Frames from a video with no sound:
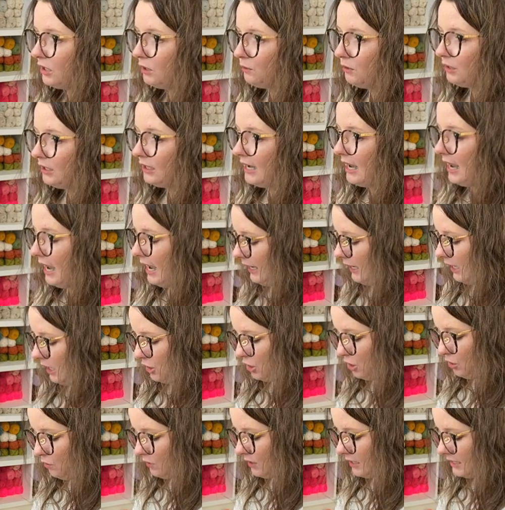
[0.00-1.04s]
really high and
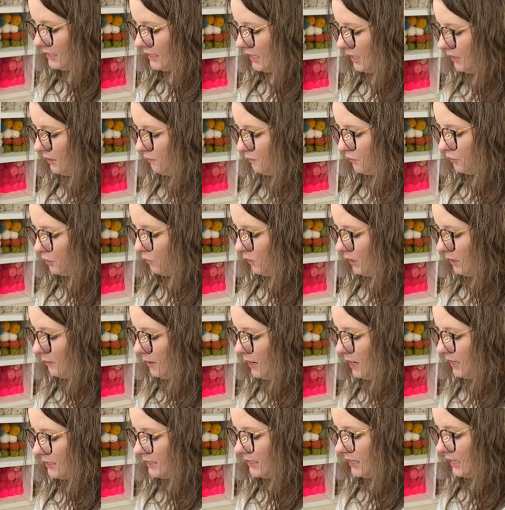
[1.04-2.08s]
you want to sell them for twenty
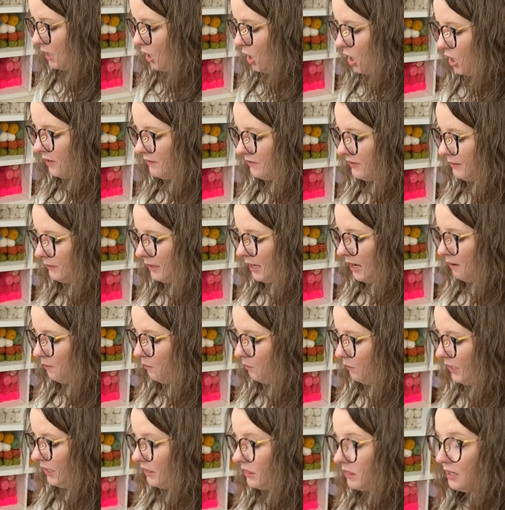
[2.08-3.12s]
bucks, and all of them come
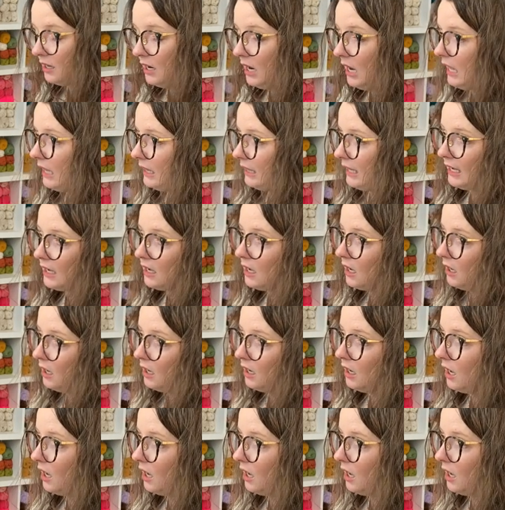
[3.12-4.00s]
with like